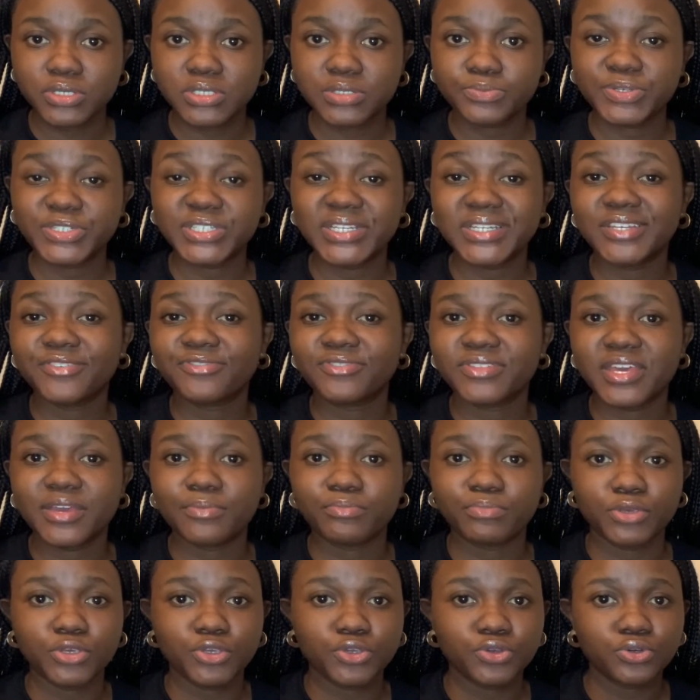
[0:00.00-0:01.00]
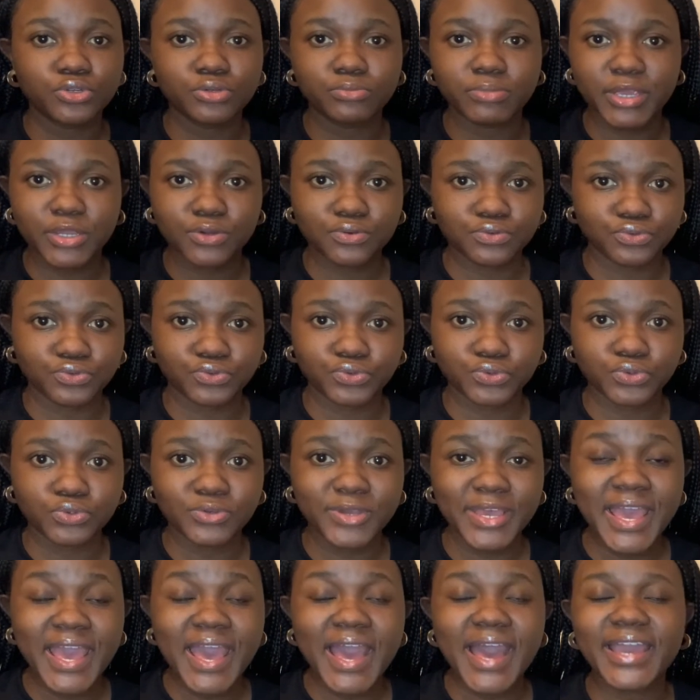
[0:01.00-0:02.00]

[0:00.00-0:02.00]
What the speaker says: especially if they're beyond my control.